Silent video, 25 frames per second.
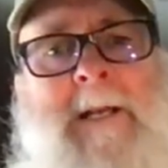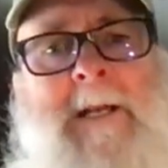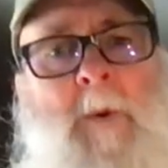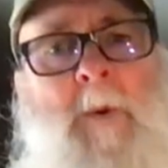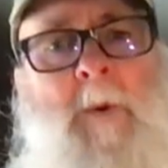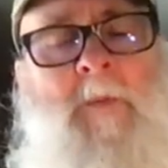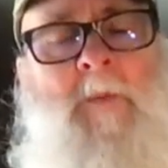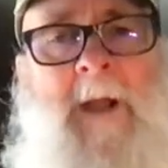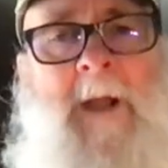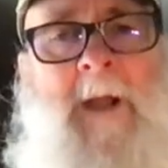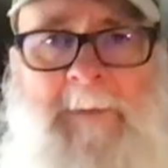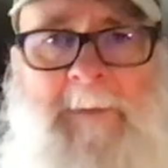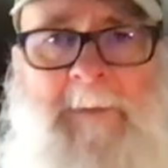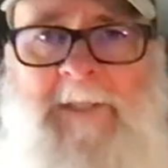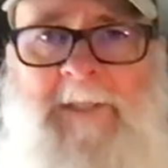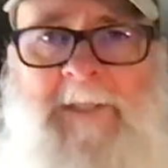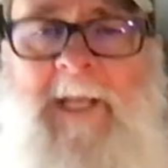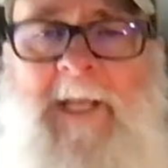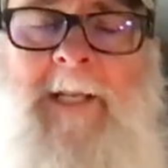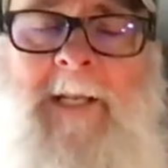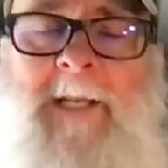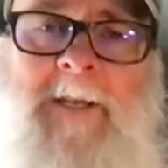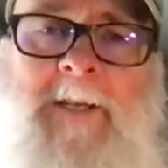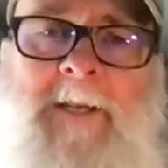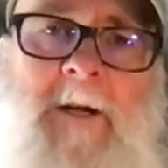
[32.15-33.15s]

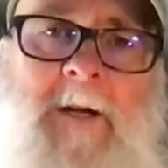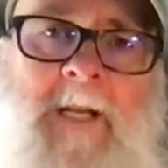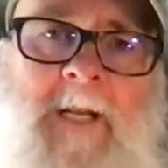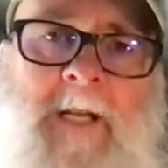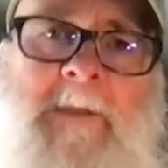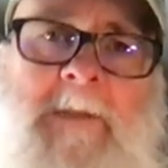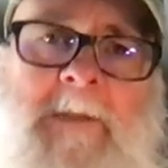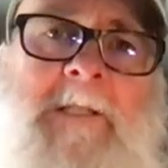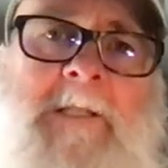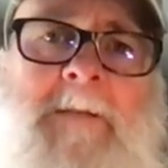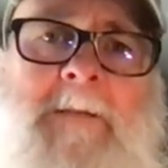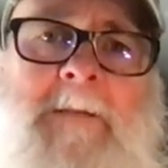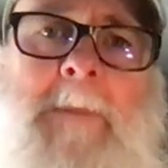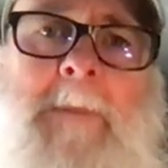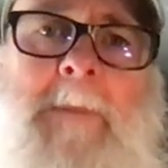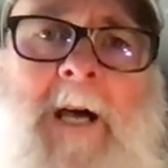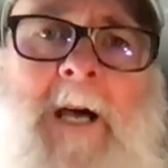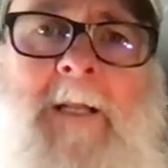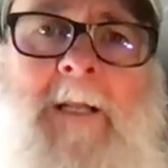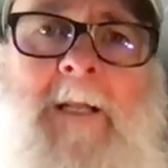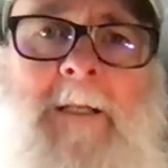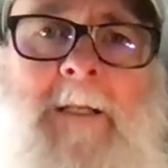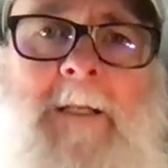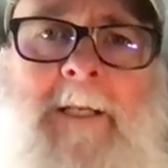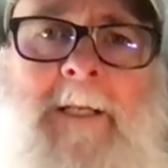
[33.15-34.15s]
representing the argument
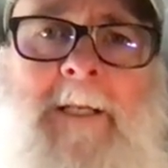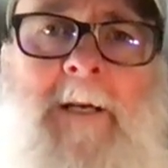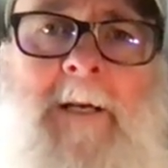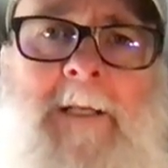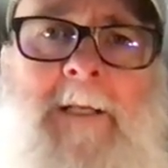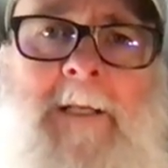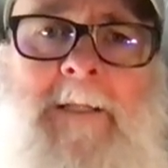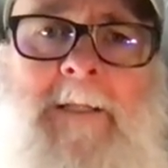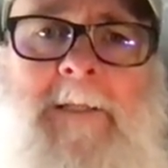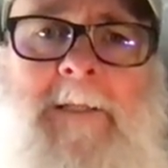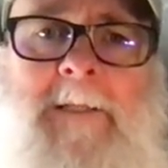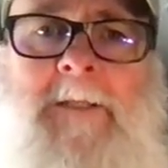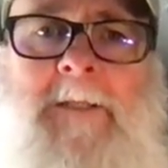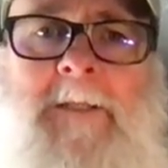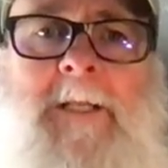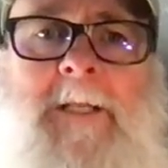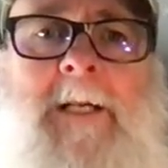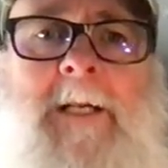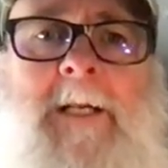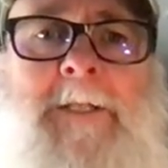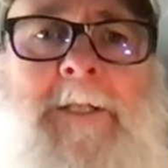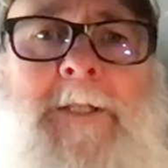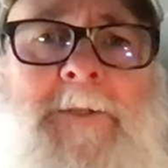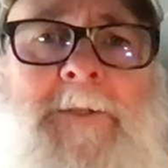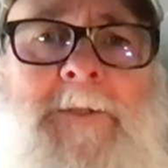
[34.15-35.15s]
symbolically on a single
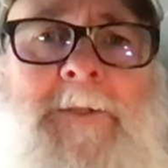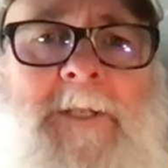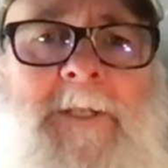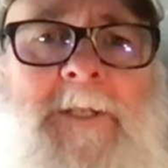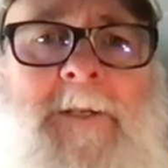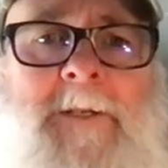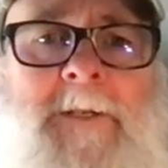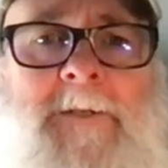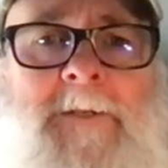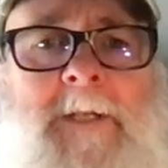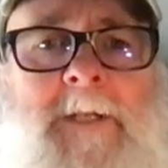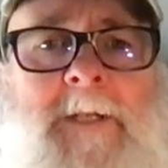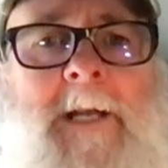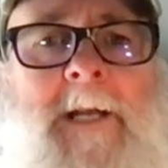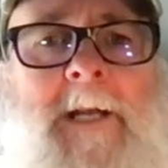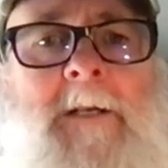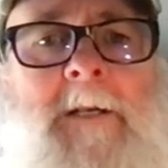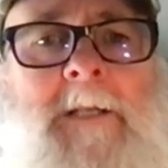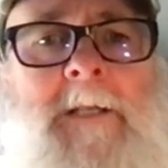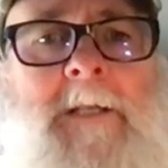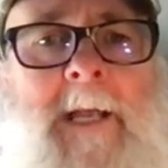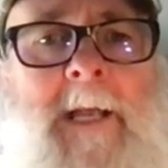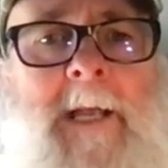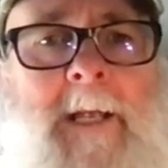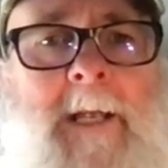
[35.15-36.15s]
line using those
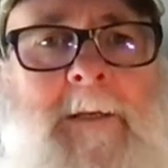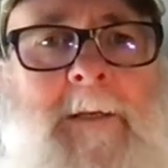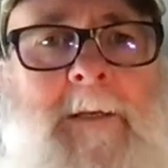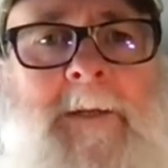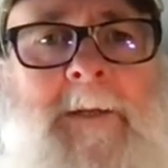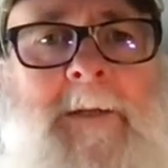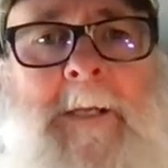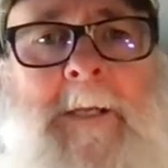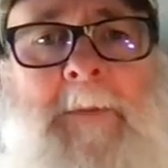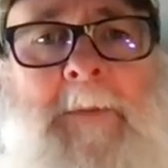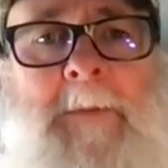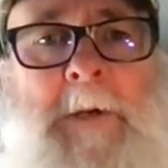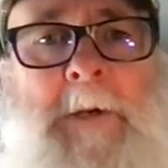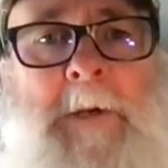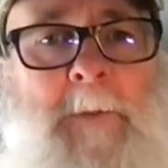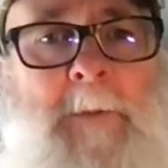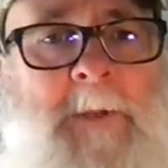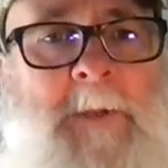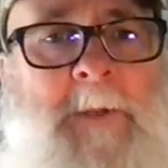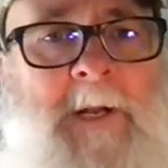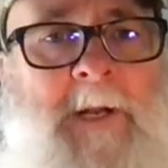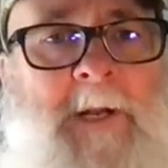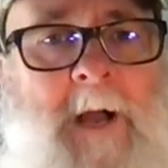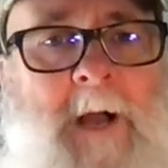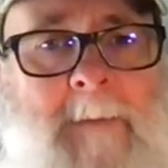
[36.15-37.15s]
letters and the
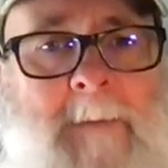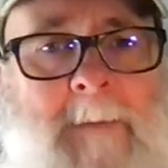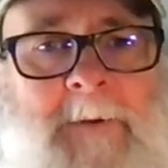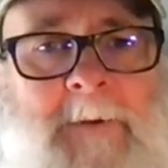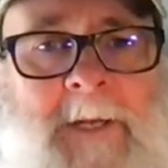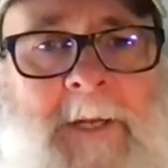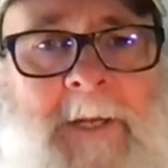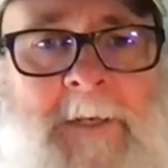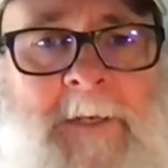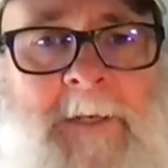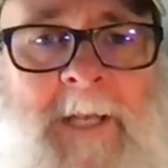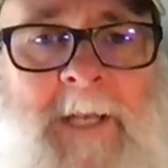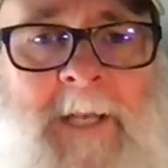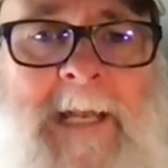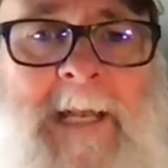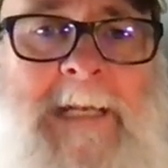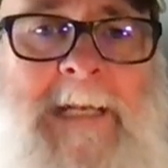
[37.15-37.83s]
appropriate operators.